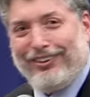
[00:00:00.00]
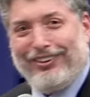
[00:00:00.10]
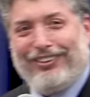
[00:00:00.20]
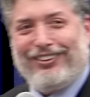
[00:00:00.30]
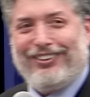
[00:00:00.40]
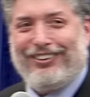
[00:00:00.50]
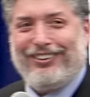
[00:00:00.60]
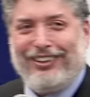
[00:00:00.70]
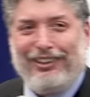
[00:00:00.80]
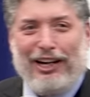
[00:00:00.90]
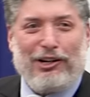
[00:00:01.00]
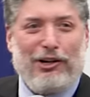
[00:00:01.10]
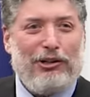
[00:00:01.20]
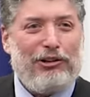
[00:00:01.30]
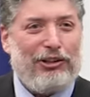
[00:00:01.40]
I
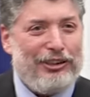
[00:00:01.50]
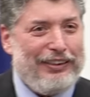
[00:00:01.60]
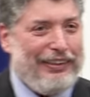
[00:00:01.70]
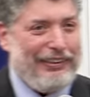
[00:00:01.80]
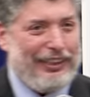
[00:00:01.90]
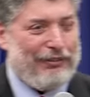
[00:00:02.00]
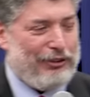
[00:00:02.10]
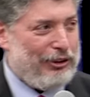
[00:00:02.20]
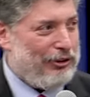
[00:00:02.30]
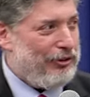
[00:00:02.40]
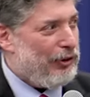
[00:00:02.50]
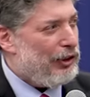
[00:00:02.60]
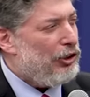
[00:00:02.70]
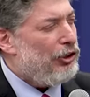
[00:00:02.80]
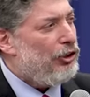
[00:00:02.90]
go to 13th Avenue. There was
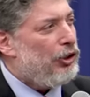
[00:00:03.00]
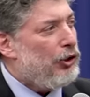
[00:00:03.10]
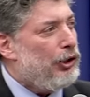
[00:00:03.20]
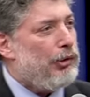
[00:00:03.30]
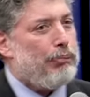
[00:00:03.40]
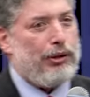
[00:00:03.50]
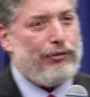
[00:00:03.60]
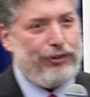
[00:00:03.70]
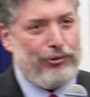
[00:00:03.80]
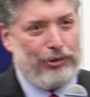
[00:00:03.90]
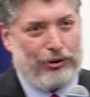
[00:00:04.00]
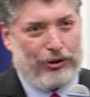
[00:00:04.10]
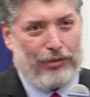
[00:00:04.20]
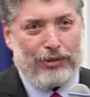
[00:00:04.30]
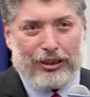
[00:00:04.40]
a huge perfume
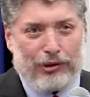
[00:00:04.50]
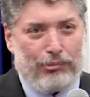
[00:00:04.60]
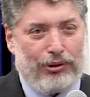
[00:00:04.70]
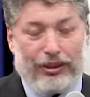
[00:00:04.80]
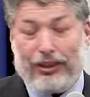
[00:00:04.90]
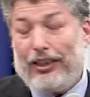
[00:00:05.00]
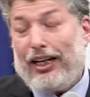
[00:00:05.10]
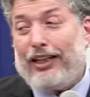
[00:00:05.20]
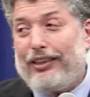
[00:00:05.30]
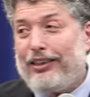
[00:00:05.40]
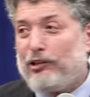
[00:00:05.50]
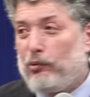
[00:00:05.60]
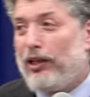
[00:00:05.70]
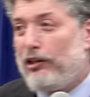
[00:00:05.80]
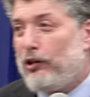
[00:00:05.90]
store. I'm a little boy. It's
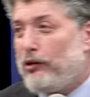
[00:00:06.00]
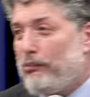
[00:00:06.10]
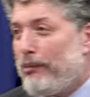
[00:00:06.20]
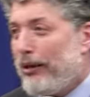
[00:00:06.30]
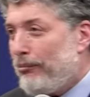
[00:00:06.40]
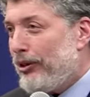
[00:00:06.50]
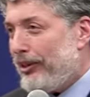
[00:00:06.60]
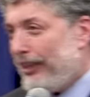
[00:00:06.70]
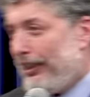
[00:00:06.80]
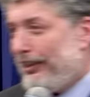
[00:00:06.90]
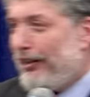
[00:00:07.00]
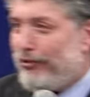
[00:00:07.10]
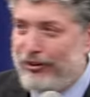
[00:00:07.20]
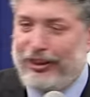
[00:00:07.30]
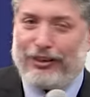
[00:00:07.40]
one of those memories that
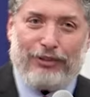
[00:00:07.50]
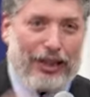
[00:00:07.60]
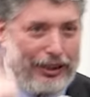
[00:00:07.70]
never leave you.